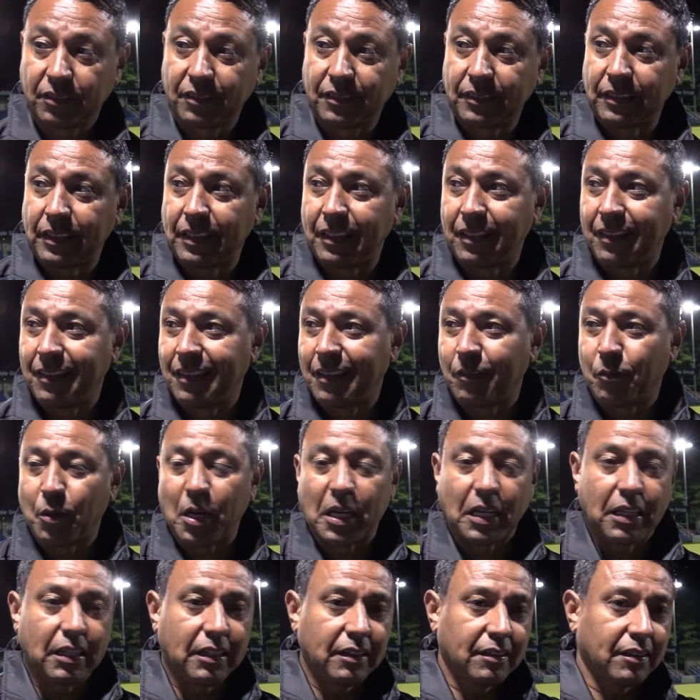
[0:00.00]
the, the way
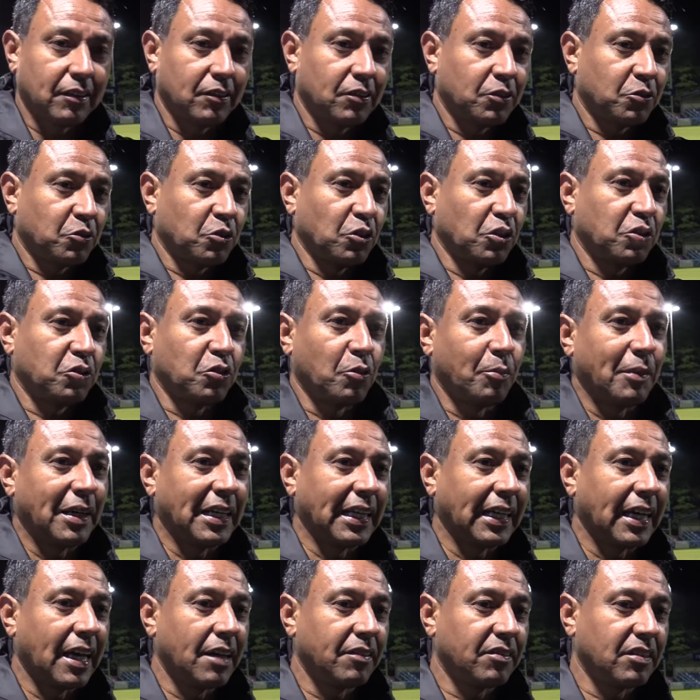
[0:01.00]
he's so many
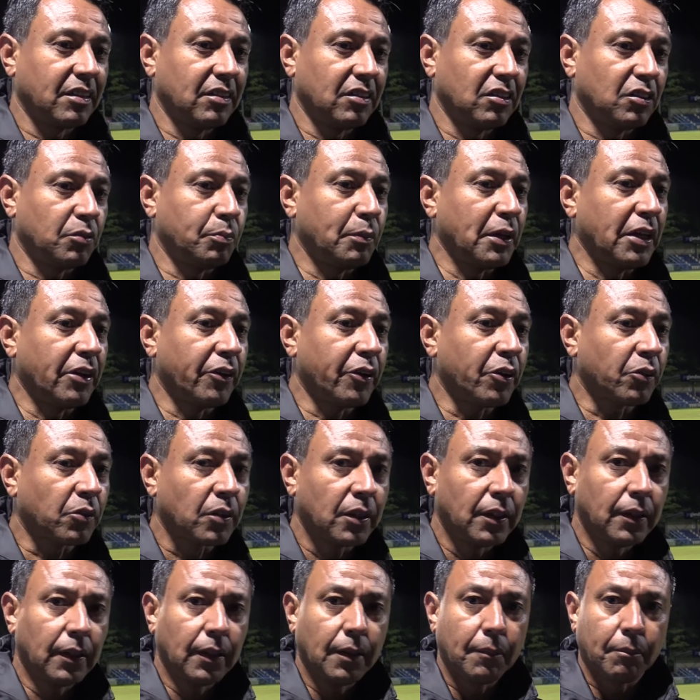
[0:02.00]
games in this period.
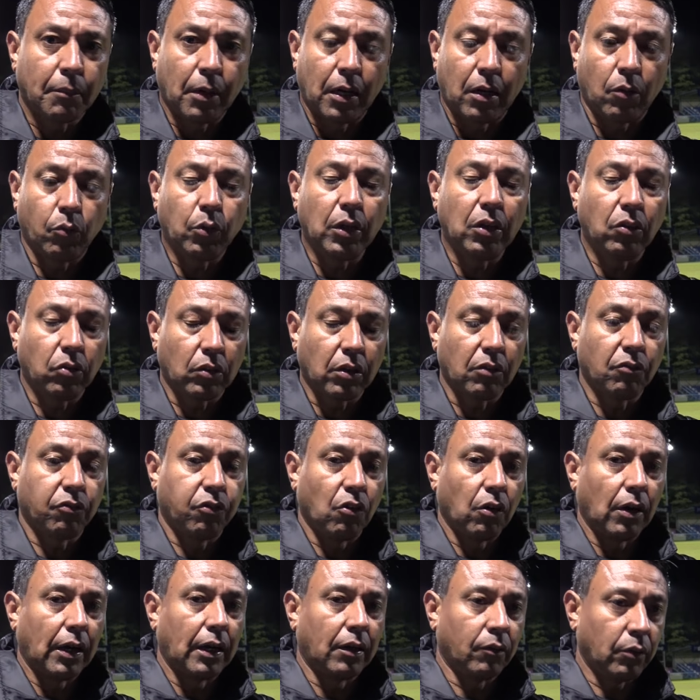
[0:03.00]
But we're looking
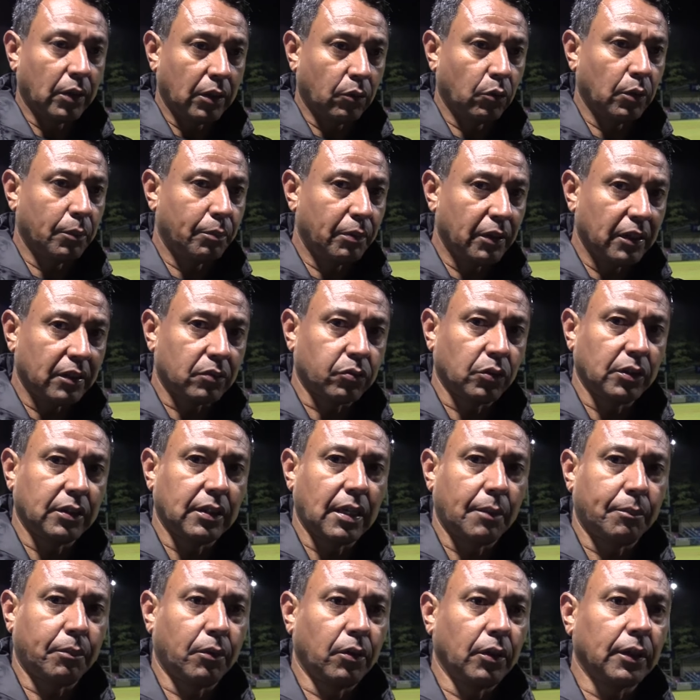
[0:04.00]
forward. We we pleased with
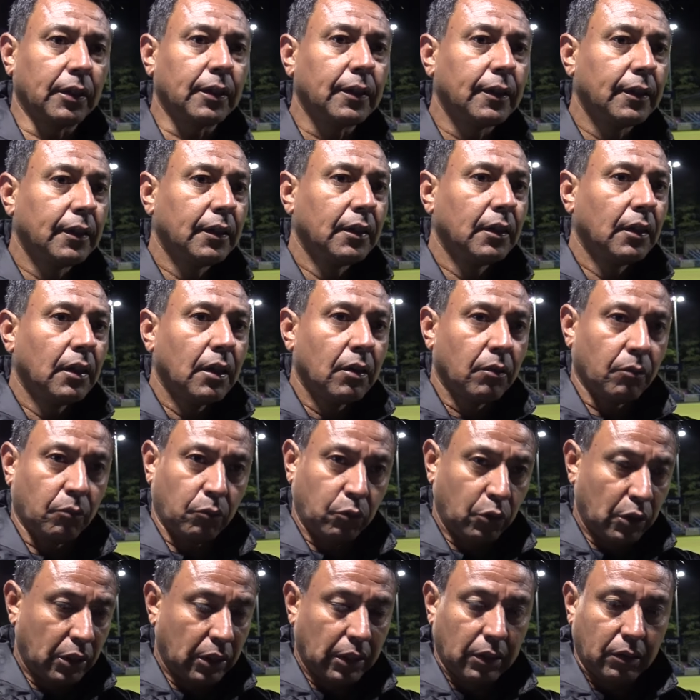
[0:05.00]
that point.
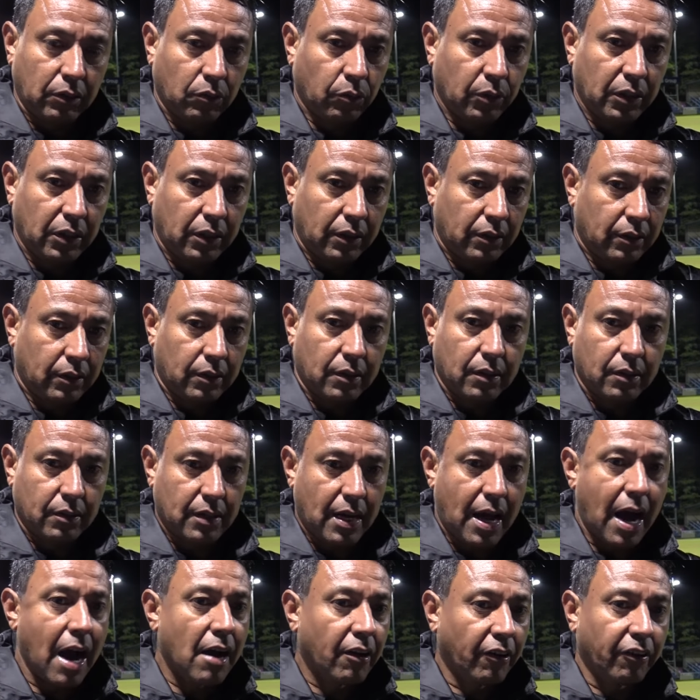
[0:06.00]
We we
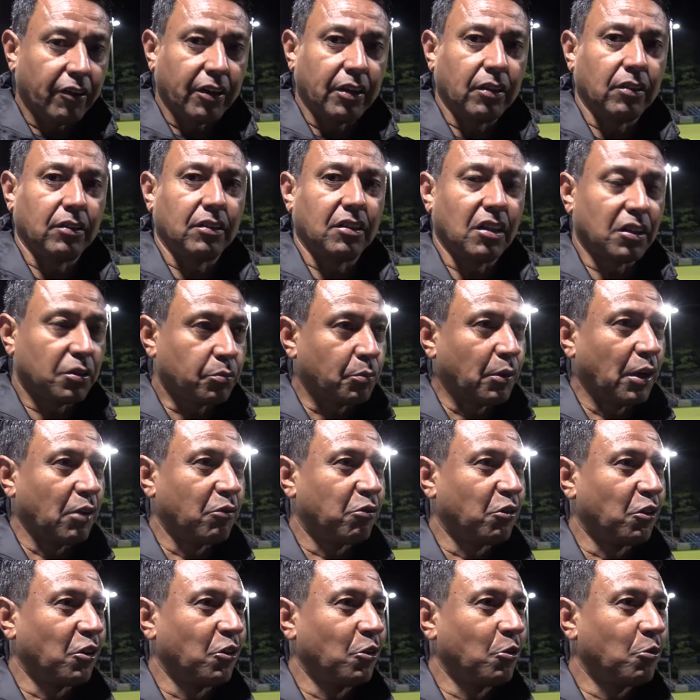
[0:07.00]
angry, desperate
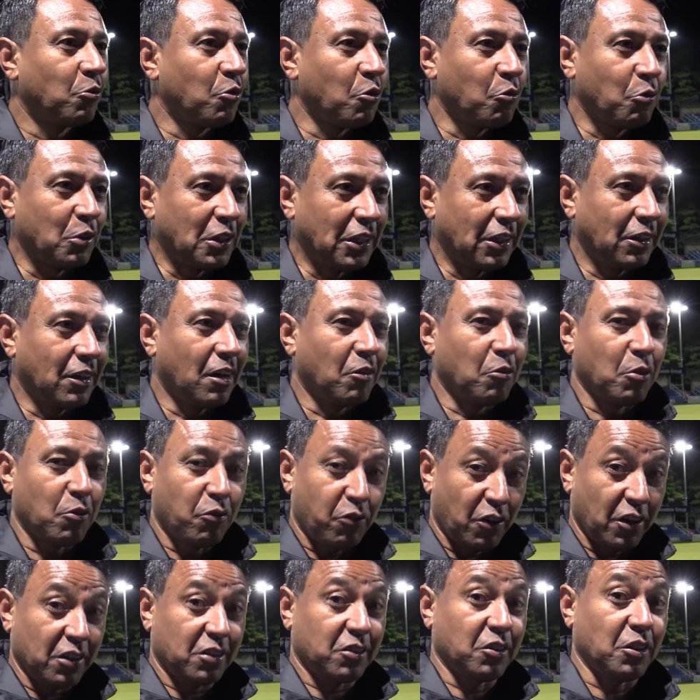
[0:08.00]
for, for winning our
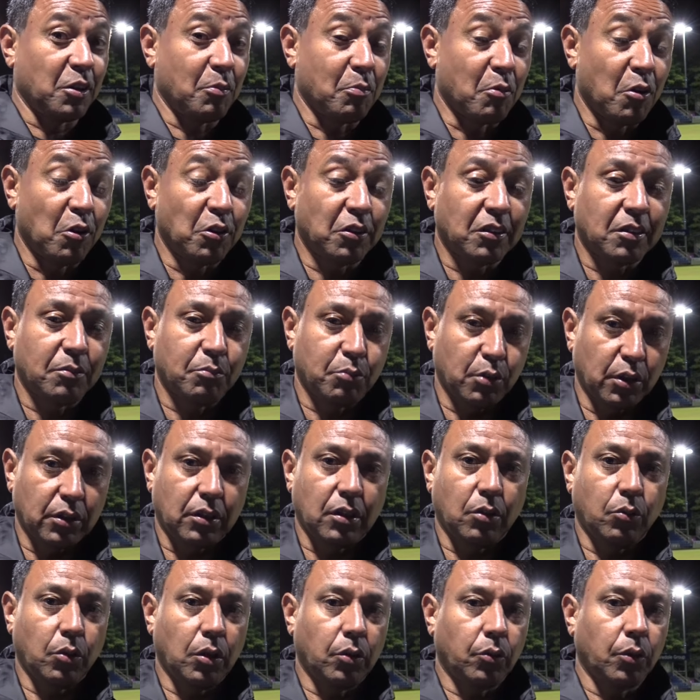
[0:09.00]
first three points. But
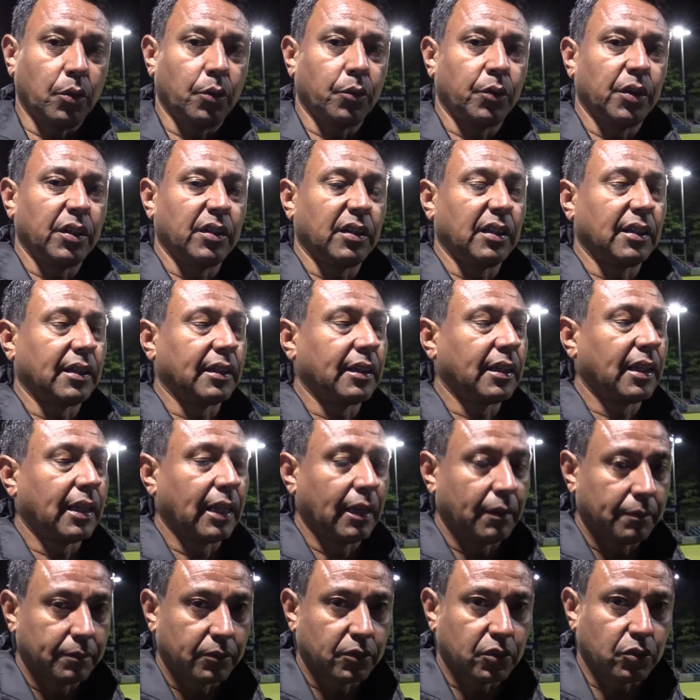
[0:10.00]
we we will uh,
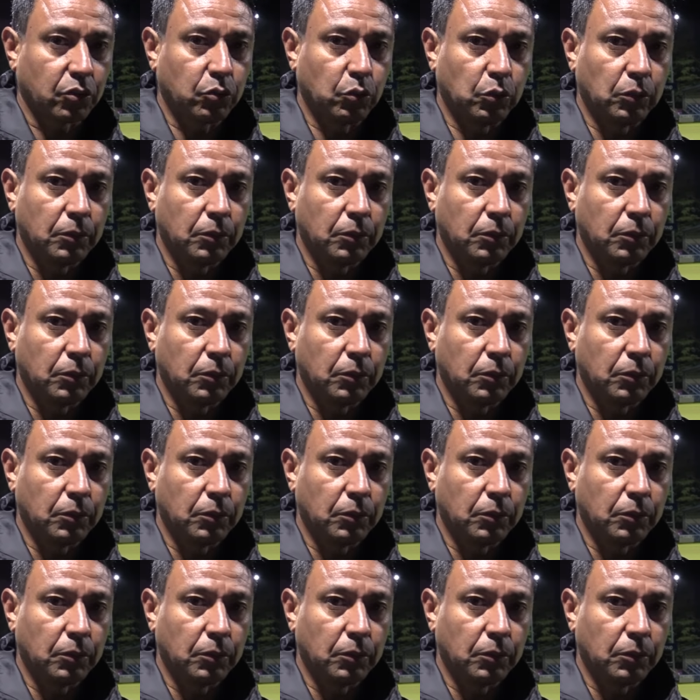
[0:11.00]
soon.